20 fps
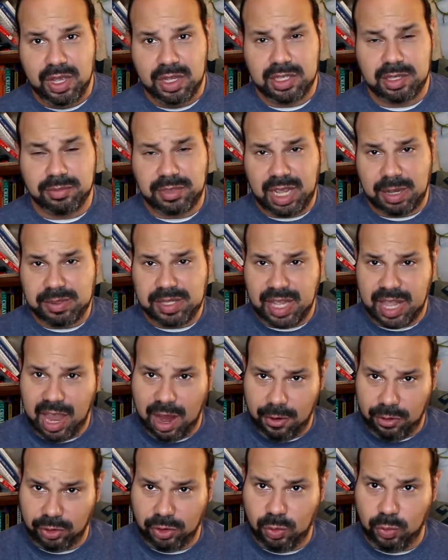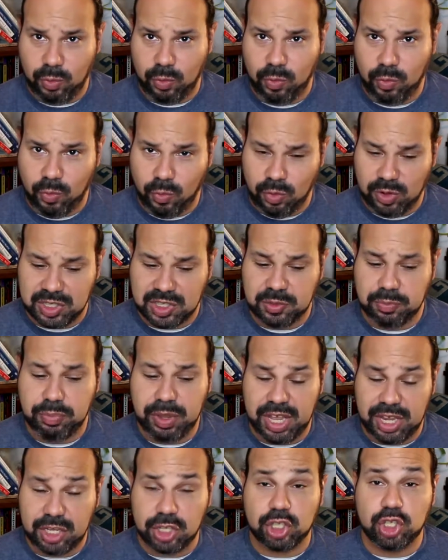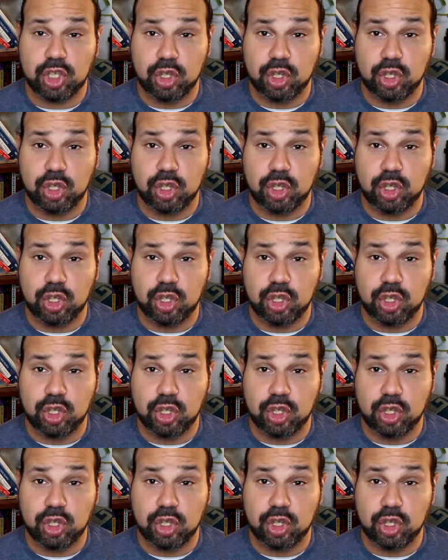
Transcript: Sometimes the character will speak